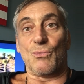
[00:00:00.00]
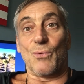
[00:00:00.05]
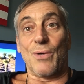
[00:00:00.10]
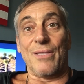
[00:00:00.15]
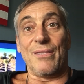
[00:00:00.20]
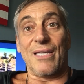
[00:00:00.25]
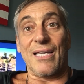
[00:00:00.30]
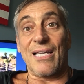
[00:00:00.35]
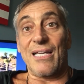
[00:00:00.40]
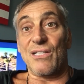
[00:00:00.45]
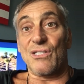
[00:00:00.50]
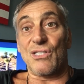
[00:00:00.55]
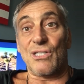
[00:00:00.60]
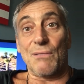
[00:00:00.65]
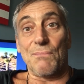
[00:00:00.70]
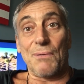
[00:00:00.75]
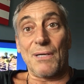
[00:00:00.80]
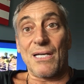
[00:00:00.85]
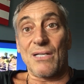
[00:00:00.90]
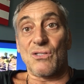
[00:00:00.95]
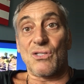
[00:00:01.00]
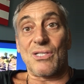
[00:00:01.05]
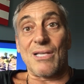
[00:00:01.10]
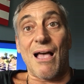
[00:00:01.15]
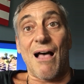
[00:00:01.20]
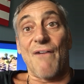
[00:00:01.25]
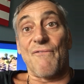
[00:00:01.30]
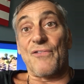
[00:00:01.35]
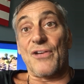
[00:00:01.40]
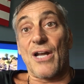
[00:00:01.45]
When the ECB
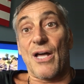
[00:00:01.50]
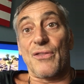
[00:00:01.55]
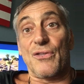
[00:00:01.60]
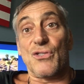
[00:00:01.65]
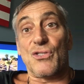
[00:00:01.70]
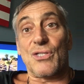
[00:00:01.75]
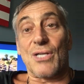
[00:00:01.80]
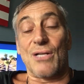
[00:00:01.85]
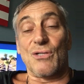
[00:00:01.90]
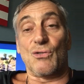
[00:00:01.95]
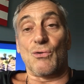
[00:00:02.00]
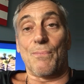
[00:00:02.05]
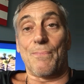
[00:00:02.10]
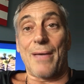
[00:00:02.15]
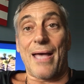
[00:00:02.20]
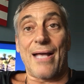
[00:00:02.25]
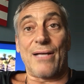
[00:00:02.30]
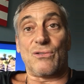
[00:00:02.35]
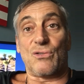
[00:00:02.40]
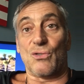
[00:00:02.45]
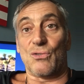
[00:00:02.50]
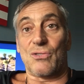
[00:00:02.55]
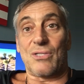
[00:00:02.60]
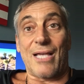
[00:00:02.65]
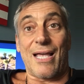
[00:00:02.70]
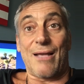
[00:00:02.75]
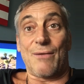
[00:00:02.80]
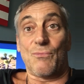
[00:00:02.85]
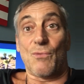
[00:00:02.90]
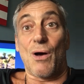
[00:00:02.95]
itself and other central banks are
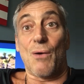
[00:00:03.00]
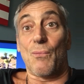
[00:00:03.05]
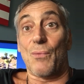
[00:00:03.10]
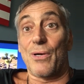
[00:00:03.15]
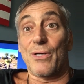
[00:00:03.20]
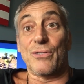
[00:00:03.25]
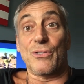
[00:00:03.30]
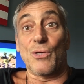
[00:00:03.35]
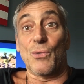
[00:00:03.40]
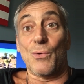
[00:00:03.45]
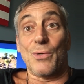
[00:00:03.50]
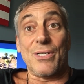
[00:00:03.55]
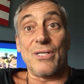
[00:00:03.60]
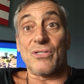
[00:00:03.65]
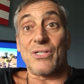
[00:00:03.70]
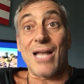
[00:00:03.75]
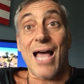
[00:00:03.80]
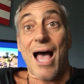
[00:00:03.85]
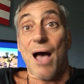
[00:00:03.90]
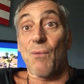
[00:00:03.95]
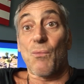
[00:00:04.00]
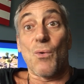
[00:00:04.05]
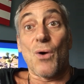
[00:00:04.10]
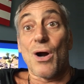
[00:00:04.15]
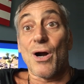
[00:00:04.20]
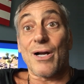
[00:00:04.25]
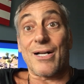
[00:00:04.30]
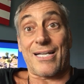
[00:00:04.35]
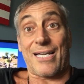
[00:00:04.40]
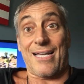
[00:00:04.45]
saying, what we're doing is not
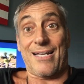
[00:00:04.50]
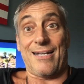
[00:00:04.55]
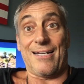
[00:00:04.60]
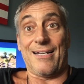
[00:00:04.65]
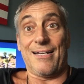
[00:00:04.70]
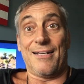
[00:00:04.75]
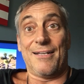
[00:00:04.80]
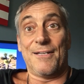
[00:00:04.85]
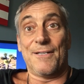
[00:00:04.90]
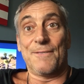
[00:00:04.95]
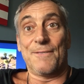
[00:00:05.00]
working.